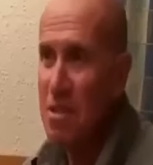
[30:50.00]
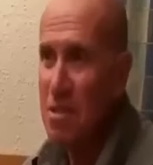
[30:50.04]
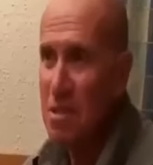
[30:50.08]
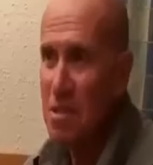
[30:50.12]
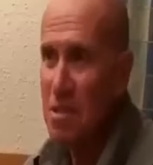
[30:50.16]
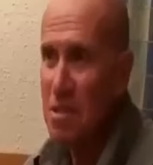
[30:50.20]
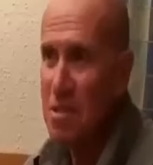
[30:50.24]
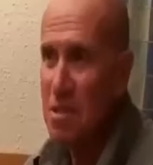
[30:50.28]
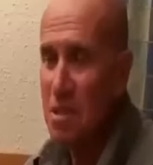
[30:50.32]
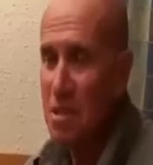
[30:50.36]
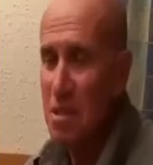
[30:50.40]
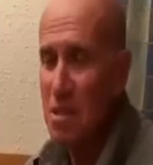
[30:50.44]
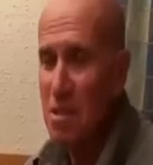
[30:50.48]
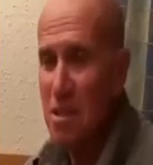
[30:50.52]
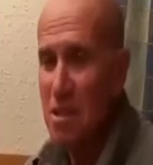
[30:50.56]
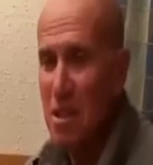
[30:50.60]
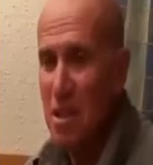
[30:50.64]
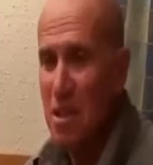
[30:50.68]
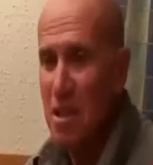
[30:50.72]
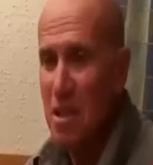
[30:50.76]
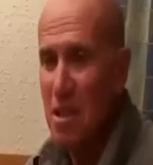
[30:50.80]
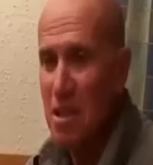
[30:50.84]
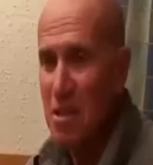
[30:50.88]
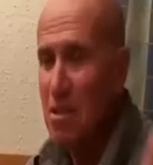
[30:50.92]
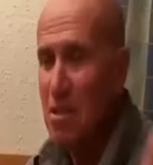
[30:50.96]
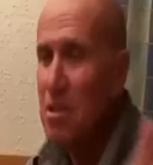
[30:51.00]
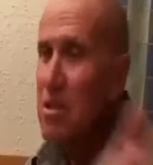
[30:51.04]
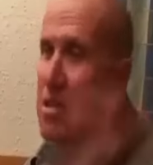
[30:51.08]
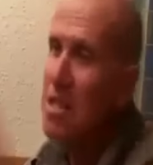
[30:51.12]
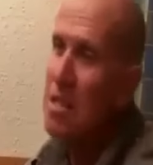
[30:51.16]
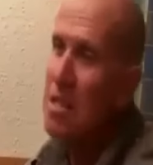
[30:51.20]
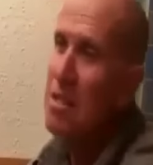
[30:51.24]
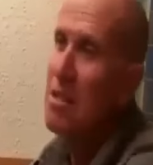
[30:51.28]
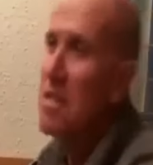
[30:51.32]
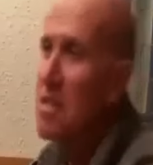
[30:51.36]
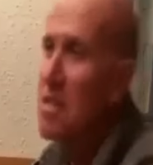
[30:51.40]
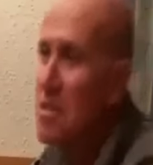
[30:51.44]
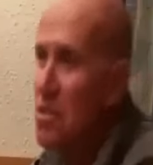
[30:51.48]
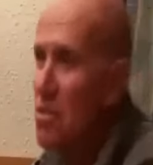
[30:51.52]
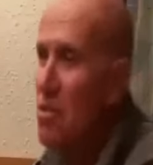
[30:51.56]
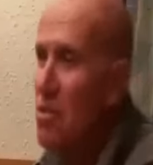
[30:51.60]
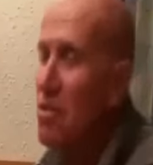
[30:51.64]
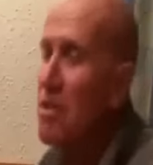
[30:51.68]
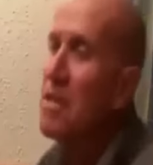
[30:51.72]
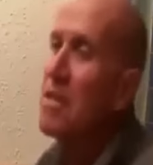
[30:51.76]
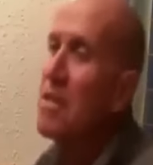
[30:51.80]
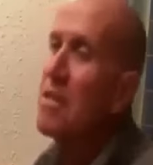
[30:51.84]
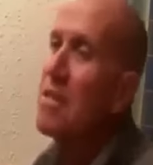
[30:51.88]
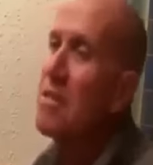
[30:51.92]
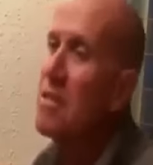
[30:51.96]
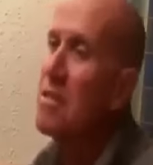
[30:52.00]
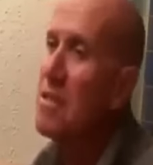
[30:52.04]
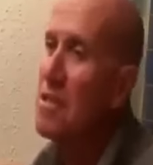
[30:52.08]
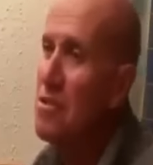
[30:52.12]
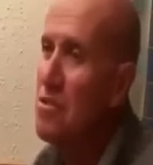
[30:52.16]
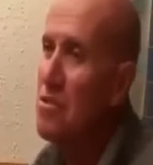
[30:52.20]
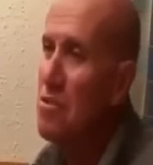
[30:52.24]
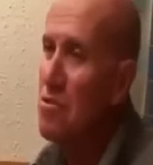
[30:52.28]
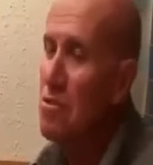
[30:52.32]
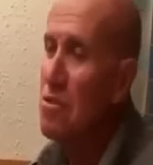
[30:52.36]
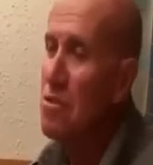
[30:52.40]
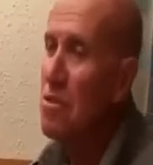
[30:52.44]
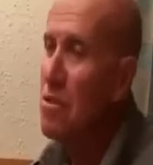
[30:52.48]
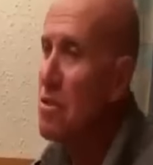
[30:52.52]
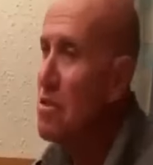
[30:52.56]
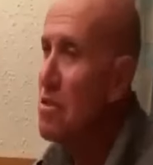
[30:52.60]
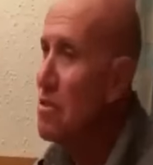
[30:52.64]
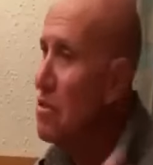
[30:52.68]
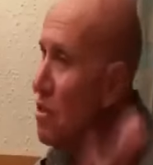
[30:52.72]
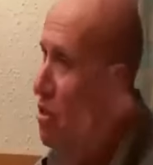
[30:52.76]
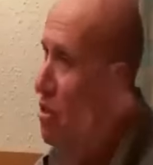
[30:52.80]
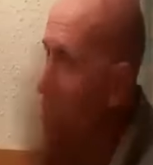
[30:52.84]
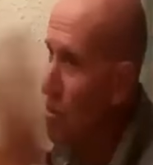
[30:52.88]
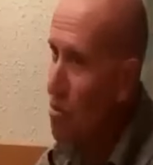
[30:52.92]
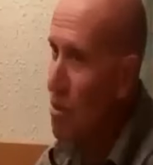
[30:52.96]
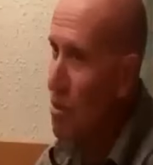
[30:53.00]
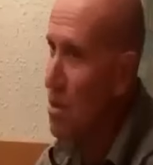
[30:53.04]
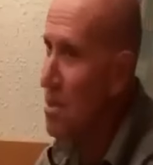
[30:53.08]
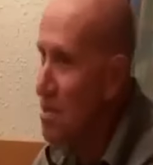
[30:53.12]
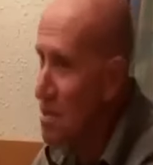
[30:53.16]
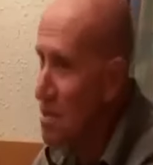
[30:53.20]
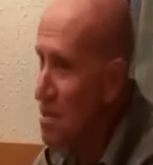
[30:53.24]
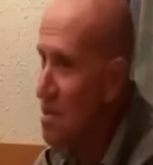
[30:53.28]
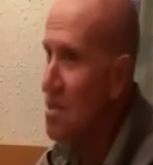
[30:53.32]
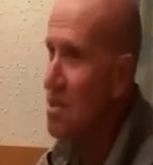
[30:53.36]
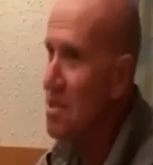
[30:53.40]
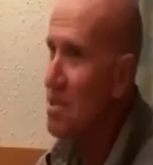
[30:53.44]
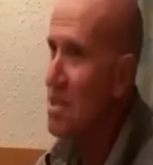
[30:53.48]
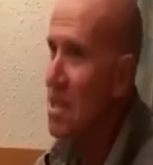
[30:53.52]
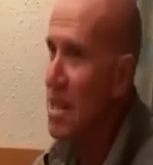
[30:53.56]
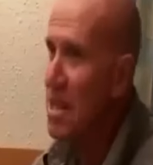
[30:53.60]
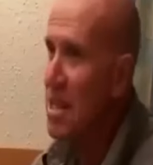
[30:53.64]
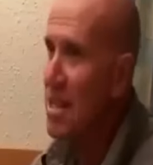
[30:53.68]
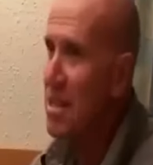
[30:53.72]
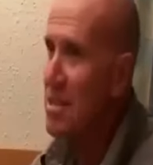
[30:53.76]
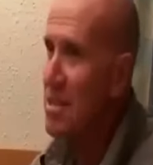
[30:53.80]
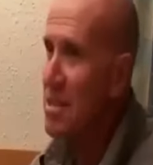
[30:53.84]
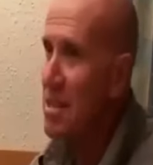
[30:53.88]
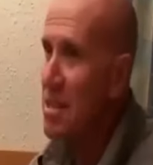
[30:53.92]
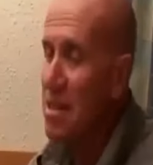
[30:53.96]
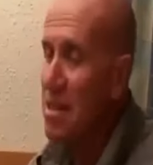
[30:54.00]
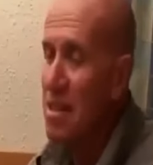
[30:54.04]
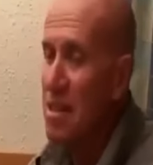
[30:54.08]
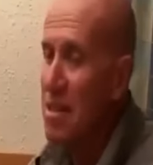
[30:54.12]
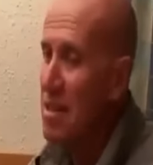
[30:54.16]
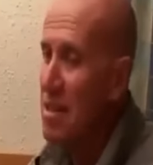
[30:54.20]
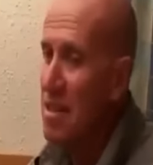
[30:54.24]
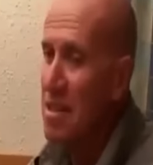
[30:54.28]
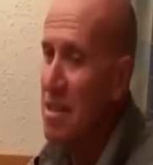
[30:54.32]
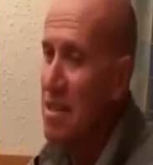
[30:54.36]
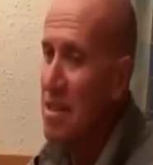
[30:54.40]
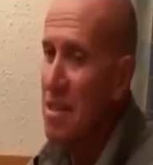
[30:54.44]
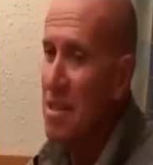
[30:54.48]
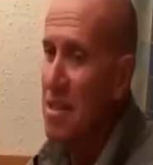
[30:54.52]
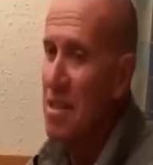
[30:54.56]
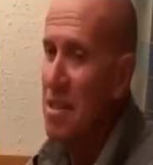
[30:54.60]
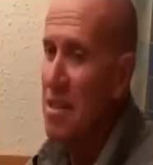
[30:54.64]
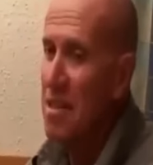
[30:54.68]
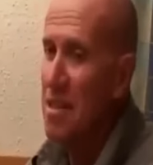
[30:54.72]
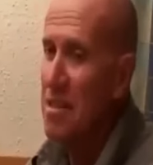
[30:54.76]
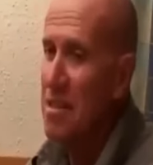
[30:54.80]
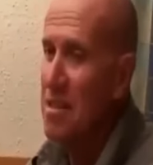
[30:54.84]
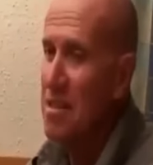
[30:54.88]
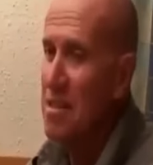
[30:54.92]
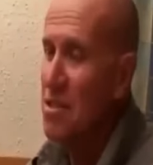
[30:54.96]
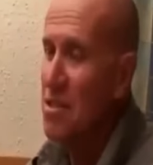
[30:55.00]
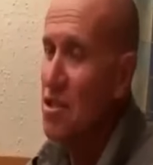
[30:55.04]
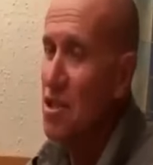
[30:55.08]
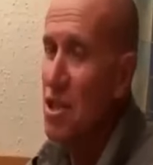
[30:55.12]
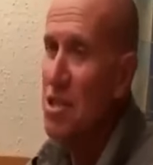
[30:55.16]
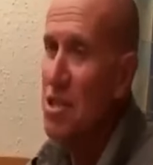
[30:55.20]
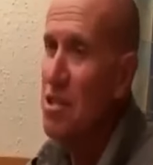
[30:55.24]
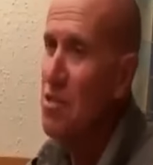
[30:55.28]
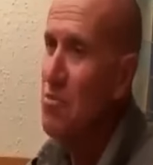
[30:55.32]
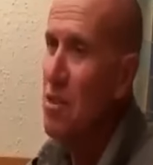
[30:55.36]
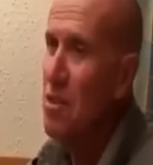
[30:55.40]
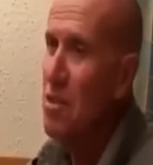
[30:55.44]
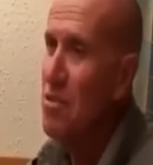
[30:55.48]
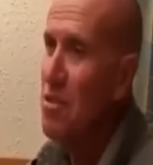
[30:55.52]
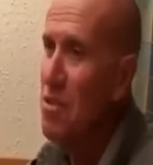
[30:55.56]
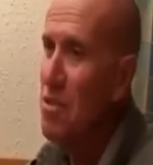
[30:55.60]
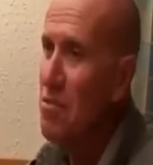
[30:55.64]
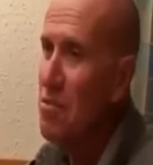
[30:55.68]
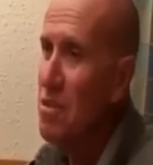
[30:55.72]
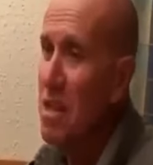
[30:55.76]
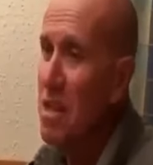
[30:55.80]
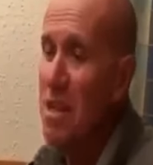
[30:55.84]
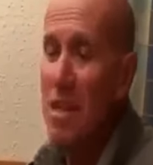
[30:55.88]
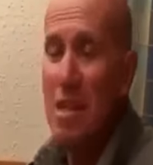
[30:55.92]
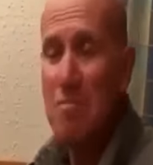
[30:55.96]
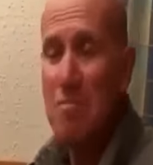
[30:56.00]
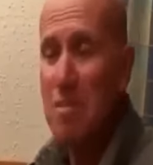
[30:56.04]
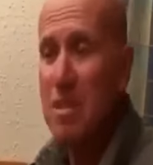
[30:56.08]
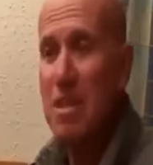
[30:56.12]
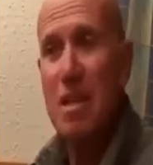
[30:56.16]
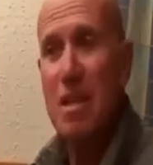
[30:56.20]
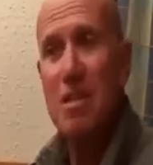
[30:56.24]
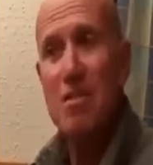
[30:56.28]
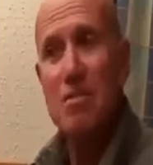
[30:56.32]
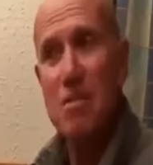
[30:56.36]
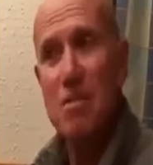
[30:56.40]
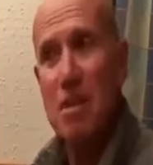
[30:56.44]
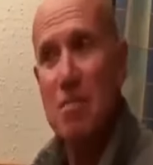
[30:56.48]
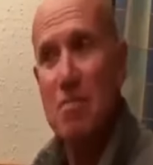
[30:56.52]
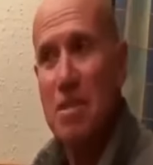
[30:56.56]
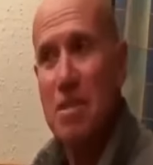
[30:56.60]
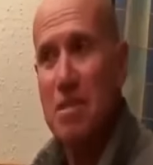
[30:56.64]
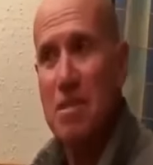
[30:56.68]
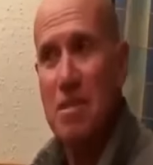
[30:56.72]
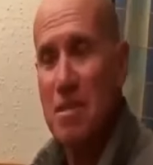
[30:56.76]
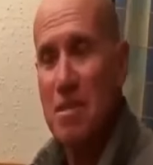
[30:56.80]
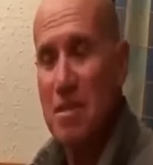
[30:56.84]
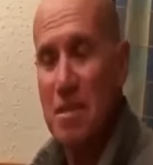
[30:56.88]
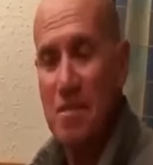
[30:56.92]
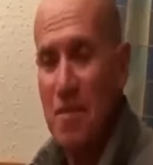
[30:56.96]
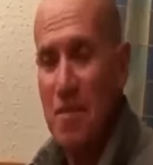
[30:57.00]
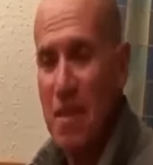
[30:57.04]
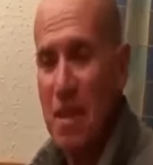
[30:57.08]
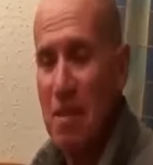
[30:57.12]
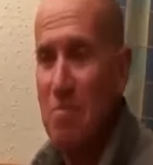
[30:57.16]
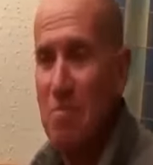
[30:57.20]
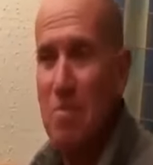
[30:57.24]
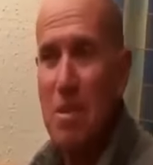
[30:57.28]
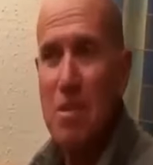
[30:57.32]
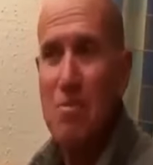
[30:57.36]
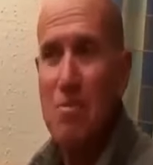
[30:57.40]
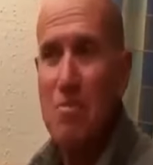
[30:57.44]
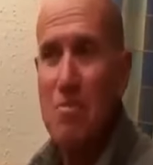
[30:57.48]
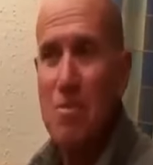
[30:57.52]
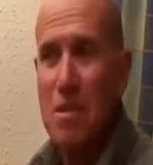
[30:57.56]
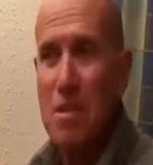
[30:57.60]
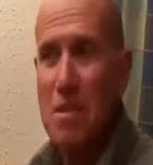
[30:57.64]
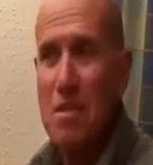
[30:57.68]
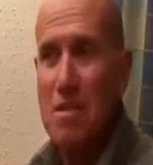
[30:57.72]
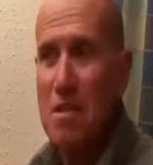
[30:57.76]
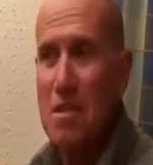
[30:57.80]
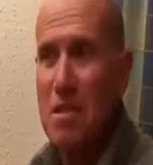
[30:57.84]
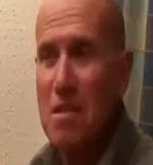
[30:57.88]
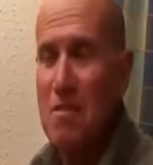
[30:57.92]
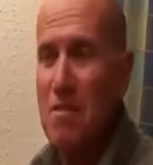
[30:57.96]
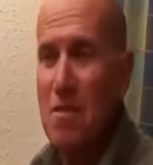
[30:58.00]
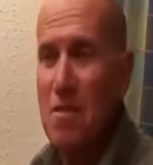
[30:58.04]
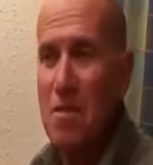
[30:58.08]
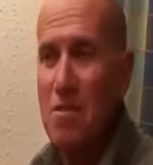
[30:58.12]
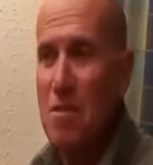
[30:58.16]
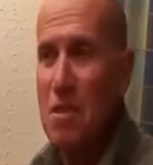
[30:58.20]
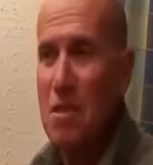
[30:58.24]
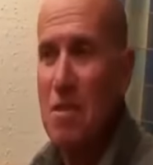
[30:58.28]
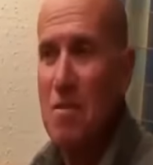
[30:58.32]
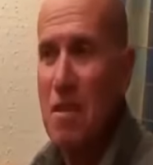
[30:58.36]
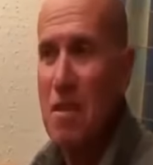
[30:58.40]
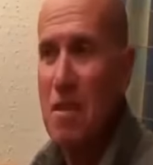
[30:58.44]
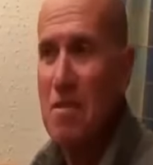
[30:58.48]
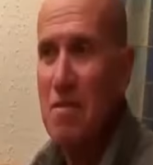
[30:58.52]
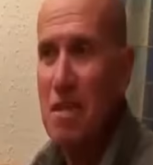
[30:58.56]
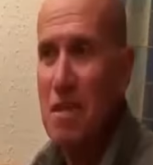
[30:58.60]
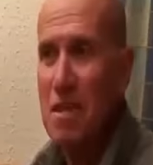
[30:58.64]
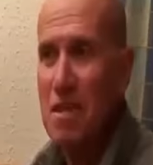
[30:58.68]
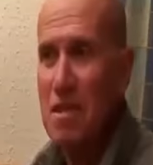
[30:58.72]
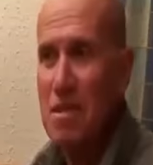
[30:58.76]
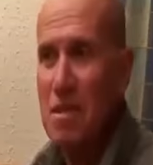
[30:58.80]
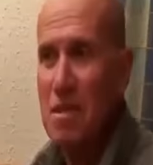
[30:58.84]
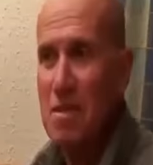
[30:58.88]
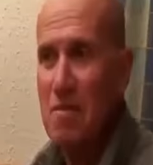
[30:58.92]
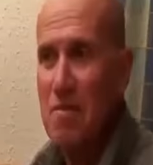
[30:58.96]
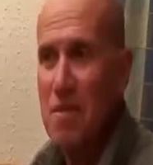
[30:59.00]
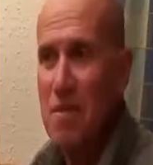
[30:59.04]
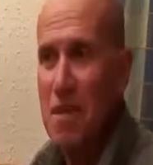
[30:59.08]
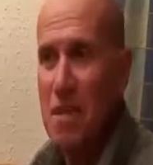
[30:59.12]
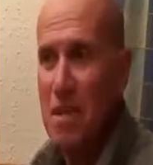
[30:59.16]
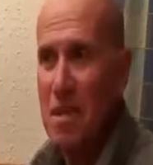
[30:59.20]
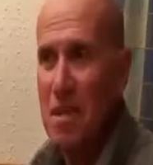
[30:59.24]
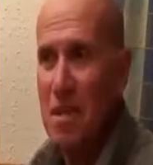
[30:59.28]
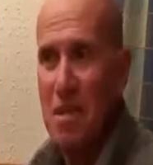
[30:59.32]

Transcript: the coincidence. The, the needle is going into the no coincidence side. It's just one of those. And let me tell you, I mean, uh, I've been with this thing for 25 years.